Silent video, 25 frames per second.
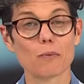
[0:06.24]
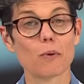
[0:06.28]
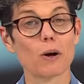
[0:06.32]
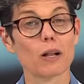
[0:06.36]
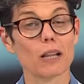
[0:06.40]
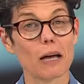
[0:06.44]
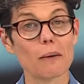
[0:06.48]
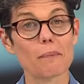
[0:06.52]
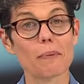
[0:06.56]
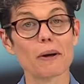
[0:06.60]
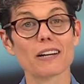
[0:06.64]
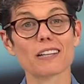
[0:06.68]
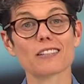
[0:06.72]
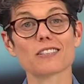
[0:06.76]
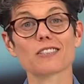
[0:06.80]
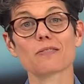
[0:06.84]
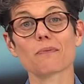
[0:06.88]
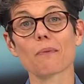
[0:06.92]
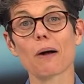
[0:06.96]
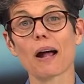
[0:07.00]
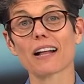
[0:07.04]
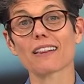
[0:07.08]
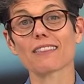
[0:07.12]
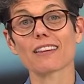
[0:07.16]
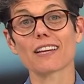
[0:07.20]
Well, I bet he's
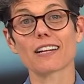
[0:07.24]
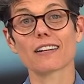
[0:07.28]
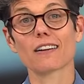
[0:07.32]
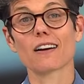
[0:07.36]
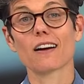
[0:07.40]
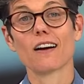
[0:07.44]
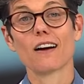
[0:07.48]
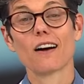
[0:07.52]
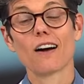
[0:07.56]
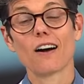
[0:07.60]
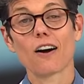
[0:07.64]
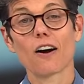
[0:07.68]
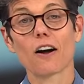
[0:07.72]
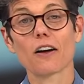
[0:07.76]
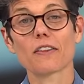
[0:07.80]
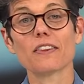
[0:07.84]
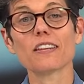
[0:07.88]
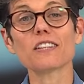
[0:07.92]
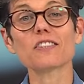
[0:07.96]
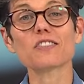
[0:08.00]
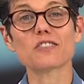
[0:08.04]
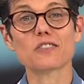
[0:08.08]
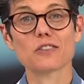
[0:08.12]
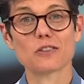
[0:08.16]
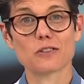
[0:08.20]
smiling on
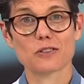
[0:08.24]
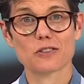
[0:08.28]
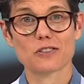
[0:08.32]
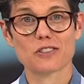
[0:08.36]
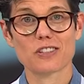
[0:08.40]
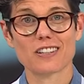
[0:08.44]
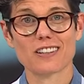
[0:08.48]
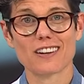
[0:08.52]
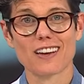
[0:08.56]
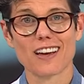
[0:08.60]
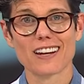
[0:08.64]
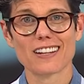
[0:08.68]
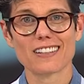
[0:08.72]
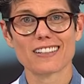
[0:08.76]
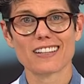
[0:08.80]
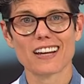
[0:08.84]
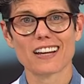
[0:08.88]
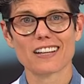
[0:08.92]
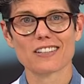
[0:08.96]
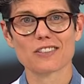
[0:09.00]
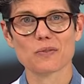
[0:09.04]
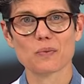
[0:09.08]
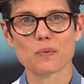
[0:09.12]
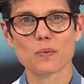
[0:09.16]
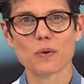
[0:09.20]
this news tonight
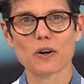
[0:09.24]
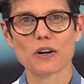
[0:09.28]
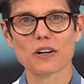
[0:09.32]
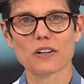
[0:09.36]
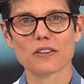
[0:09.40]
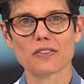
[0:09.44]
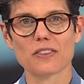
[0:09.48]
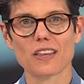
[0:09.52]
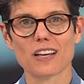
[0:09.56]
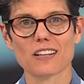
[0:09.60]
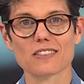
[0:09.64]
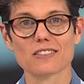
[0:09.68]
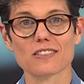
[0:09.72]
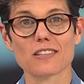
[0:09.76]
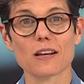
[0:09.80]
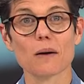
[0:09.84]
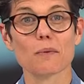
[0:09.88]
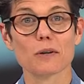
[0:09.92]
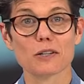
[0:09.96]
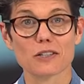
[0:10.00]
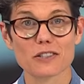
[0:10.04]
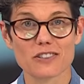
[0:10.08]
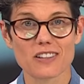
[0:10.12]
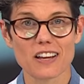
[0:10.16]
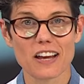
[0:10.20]
as word that
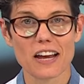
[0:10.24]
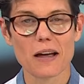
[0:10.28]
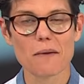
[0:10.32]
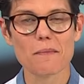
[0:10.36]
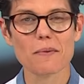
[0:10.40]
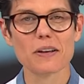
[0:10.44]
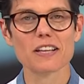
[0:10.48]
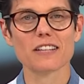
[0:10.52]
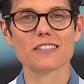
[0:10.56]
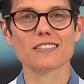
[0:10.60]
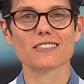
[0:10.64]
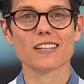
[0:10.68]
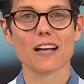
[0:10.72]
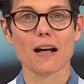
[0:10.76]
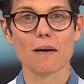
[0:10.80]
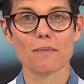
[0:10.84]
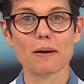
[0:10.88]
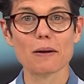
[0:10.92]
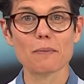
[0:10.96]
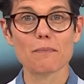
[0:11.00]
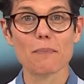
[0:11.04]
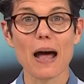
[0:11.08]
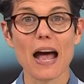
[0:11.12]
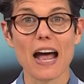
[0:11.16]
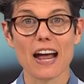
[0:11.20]
SummerSlam is
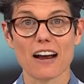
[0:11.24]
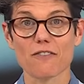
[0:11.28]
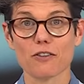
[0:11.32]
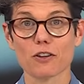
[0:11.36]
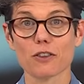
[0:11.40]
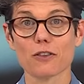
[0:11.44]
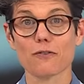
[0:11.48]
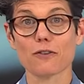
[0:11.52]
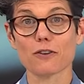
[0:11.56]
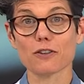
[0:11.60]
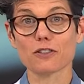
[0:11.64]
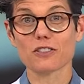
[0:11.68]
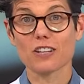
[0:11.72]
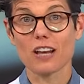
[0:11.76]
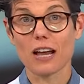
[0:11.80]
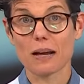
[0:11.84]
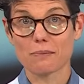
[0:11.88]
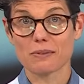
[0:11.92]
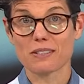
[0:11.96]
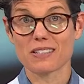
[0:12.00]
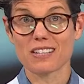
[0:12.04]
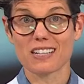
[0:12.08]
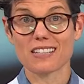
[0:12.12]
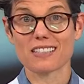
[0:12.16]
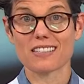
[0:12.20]
coming back for the first
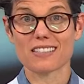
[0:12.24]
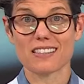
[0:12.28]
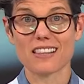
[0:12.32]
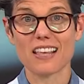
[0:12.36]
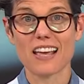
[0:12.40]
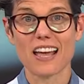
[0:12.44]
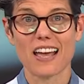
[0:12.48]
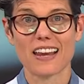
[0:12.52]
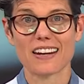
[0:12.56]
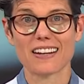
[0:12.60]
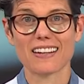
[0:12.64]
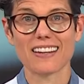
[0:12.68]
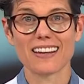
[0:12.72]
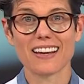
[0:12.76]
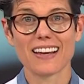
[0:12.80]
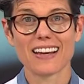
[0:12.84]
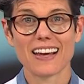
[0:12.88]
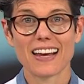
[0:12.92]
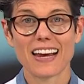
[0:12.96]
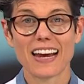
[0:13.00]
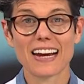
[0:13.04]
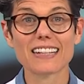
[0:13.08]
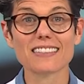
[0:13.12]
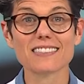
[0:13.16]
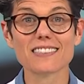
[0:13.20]
time since then.
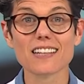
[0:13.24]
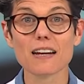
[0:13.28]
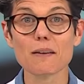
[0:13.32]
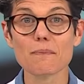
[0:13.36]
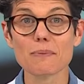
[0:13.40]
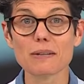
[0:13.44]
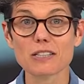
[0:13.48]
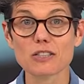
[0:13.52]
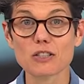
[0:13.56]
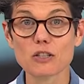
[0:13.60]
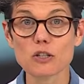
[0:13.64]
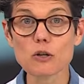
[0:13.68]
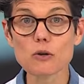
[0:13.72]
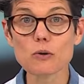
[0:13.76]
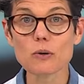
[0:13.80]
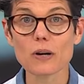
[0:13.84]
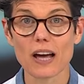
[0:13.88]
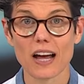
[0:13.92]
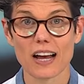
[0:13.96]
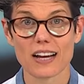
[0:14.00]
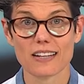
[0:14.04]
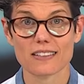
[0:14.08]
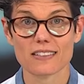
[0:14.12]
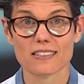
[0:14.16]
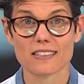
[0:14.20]
And it's going to be two
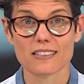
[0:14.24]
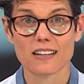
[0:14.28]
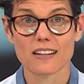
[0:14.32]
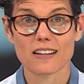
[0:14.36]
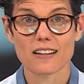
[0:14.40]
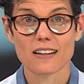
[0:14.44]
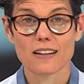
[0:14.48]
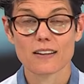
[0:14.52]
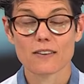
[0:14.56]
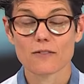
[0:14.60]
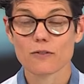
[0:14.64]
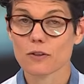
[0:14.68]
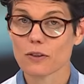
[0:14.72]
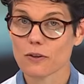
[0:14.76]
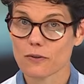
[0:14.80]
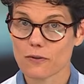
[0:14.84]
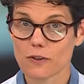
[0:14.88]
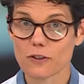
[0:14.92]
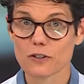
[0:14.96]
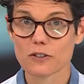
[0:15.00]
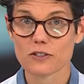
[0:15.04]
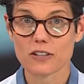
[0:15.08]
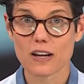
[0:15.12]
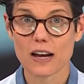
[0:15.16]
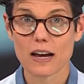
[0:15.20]
nights for the
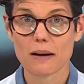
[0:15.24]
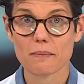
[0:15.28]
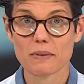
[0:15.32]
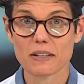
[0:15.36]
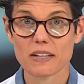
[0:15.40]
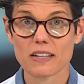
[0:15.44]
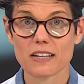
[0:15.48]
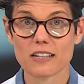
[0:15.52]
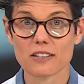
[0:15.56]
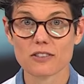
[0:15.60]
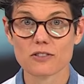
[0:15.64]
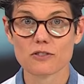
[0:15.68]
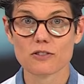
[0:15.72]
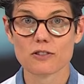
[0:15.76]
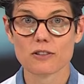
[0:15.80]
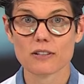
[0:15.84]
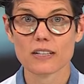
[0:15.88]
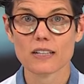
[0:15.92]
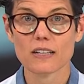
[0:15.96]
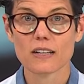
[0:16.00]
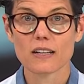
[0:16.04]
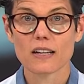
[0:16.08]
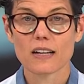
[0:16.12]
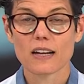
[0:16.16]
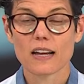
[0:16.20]
first time in
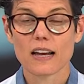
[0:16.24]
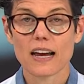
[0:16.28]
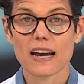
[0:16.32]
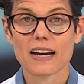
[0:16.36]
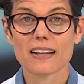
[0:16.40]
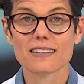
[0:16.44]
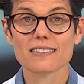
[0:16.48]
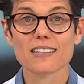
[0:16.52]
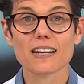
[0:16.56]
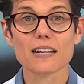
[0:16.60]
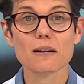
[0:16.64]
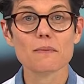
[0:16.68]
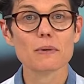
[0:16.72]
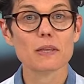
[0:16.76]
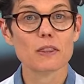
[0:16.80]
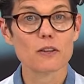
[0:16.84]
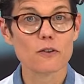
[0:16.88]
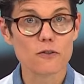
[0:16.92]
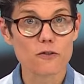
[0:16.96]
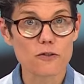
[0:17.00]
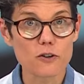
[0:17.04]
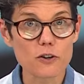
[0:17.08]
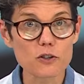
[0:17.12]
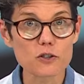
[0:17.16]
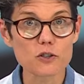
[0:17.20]
history. And it's going to be the
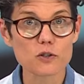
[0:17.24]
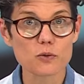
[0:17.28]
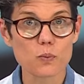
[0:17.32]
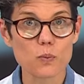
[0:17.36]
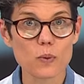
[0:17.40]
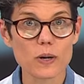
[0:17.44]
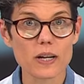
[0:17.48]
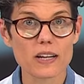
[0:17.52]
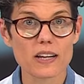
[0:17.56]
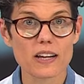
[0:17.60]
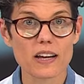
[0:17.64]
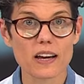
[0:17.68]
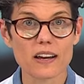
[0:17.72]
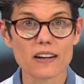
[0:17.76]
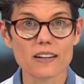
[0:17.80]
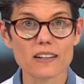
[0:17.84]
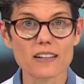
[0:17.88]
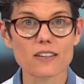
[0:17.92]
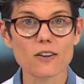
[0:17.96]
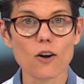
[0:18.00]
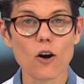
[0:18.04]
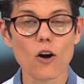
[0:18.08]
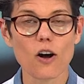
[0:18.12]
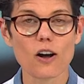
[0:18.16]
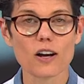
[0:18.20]
first weekend
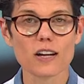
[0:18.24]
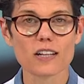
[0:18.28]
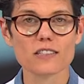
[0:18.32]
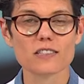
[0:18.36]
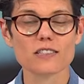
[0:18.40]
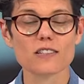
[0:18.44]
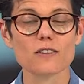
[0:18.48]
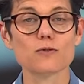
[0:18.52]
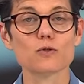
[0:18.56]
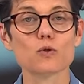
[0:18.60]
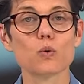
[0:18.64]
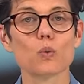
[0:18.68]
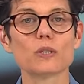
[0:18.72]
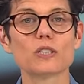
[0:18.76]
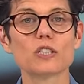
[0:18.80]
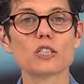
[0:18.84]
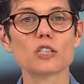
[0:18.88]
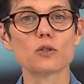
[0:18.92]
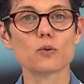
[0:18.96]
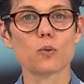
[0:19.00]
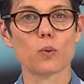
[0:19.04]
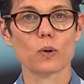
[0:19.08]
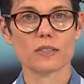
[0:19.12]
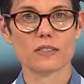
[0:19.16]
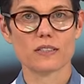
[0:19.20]
in August of
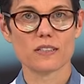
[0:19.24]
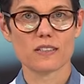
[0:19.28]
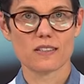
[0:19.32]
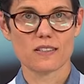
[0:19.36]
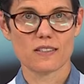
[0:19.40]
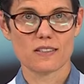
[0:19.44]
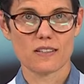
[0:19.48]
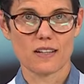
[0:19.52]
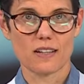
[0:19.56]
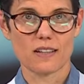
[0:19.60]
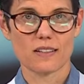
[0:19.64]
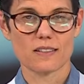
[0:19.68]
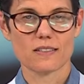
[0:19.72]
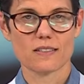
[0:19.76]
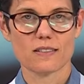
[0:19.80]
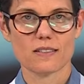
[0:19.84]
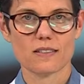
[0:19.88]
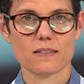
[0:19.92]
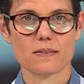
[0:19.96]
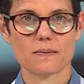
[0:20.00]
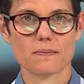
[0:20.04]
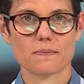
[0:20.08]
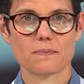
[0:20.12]
2026.